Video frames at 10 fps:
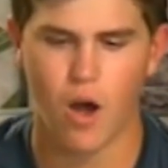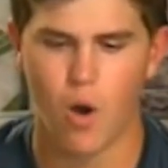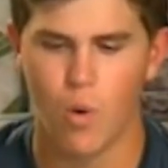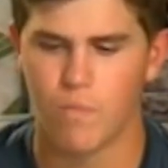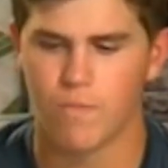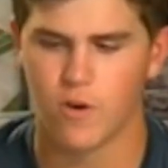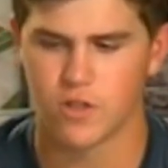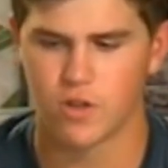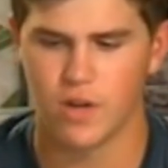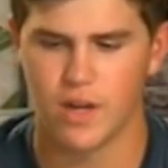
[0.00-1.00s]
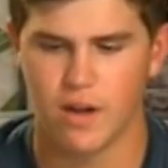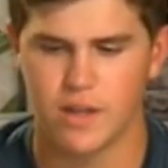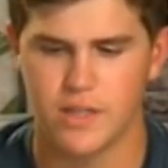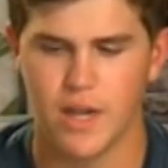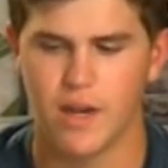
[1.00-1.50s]
home versus Greene
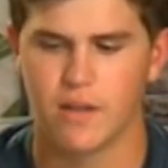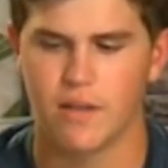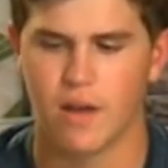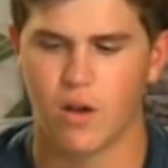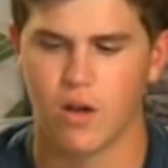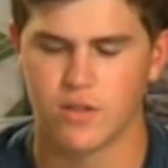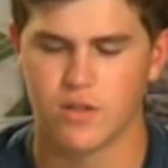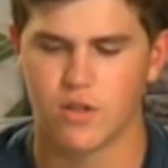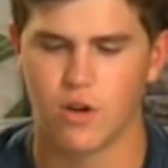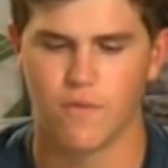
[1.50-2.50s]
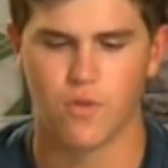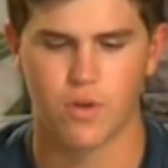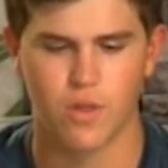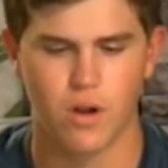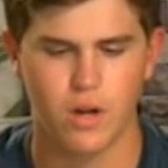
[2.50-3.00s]
County Tech. That'll also start at
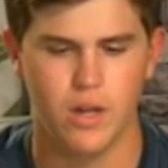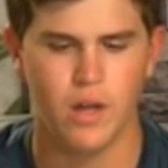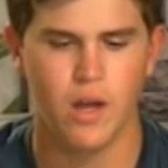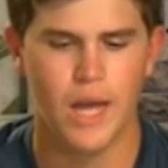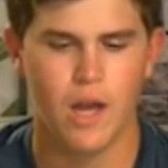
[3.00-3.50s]
4:30.